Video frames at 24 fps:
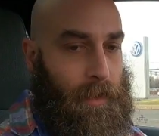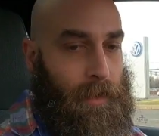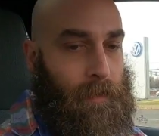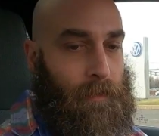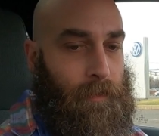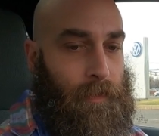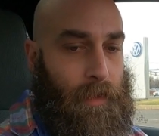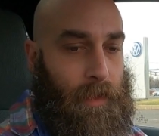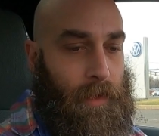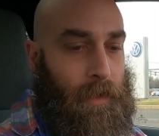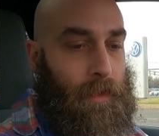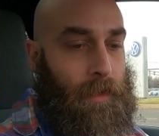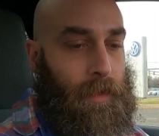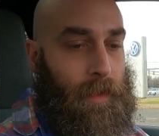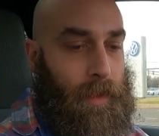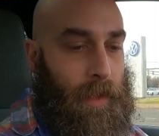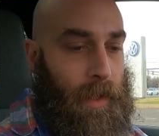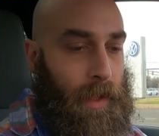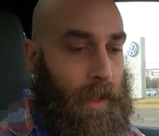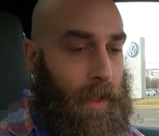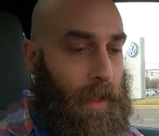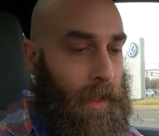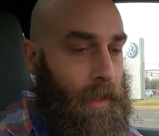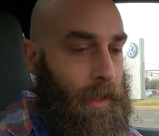them for doing
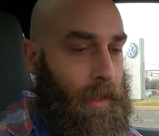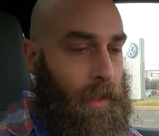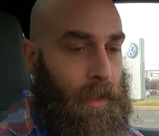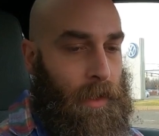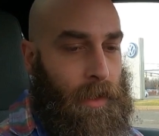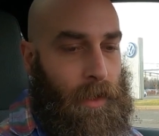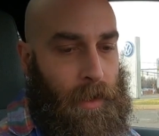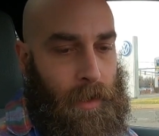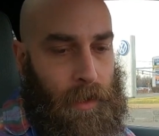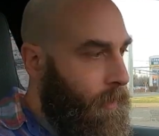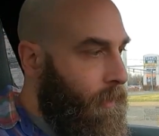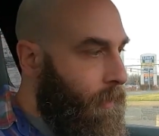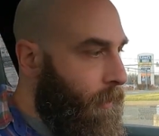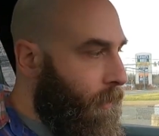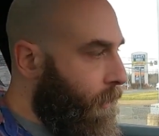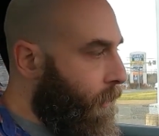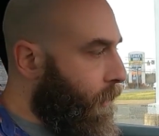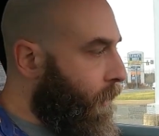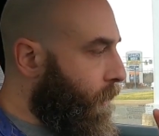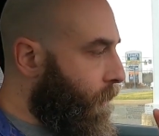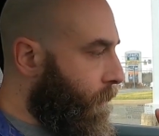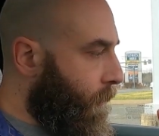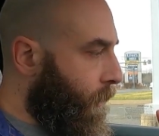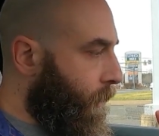that. You
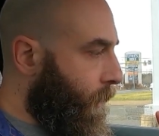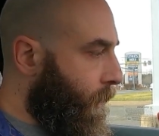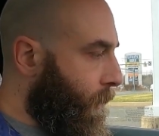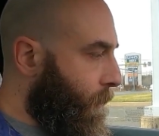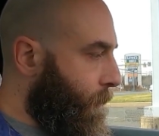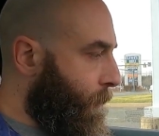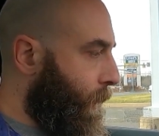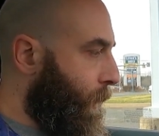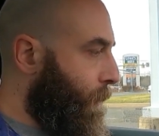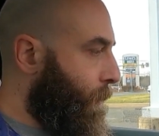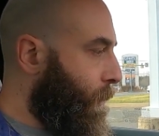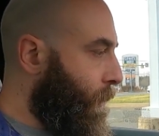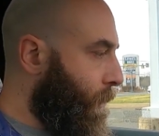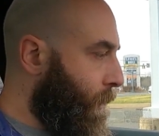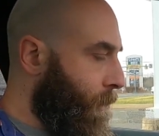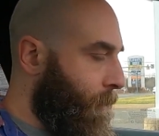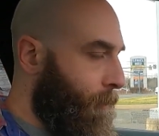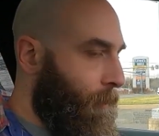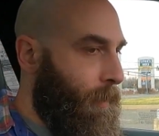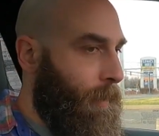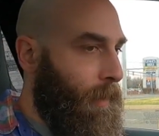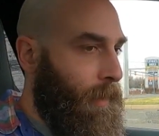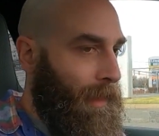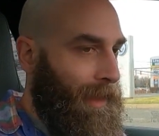know, overall, people
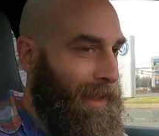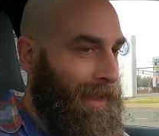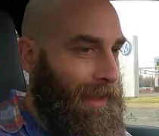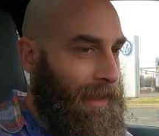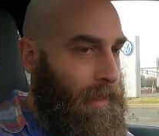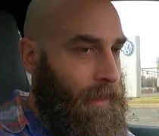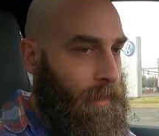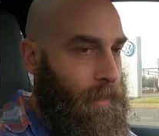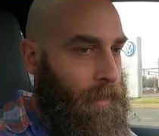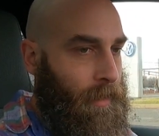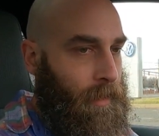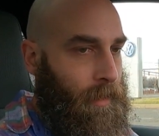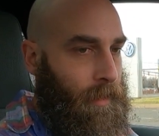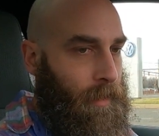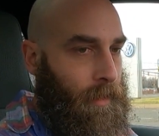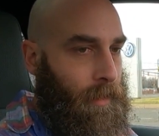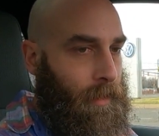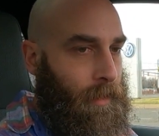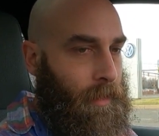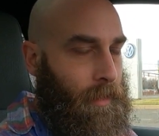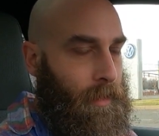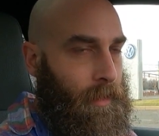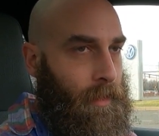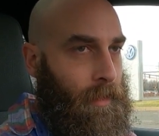complain
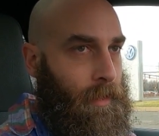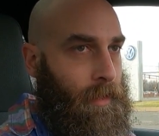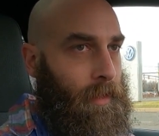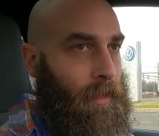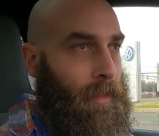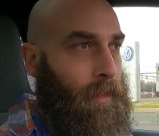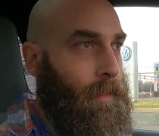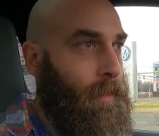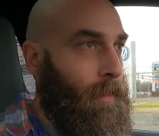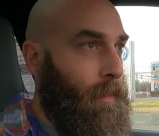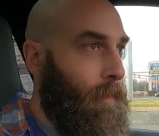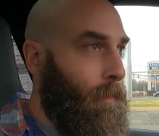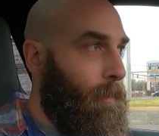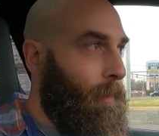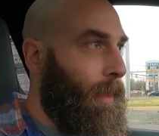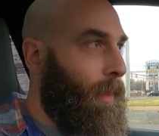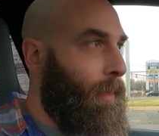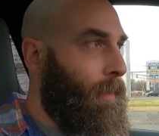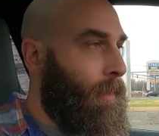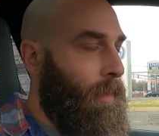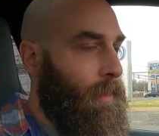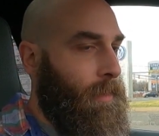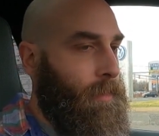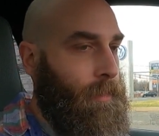
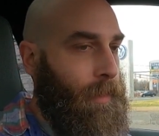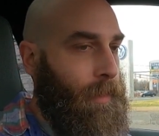about this